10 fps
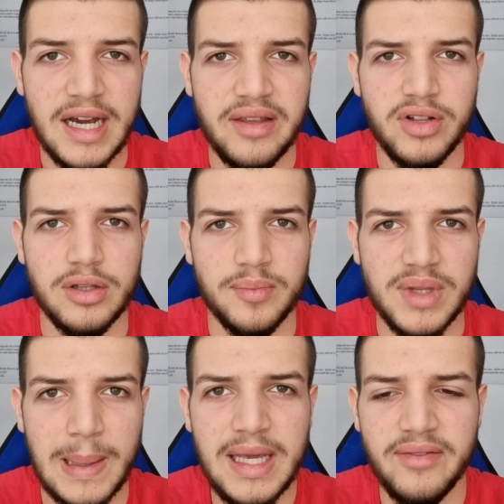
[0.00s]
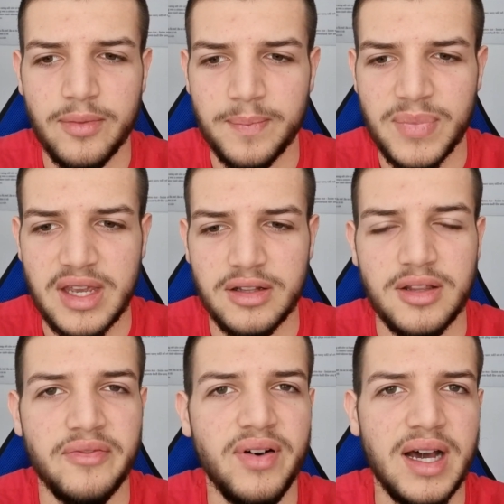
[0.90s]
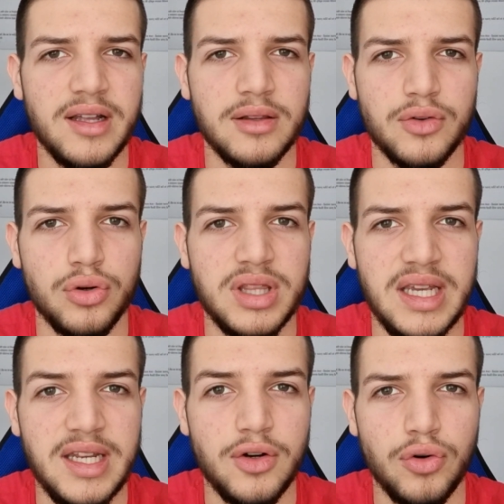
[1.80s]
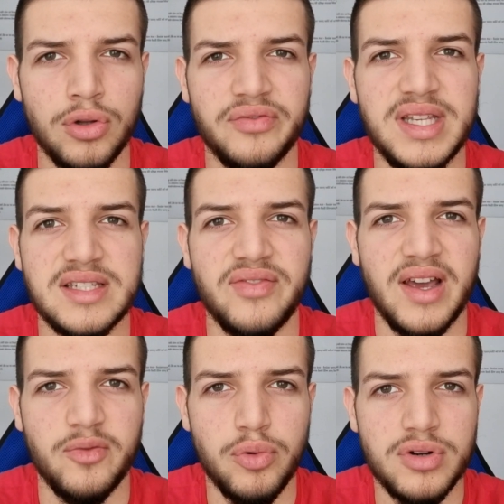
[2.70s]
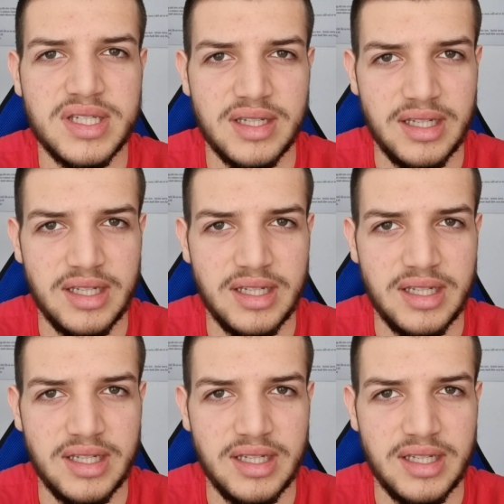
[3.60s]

I will leave the file containing all of these 5 books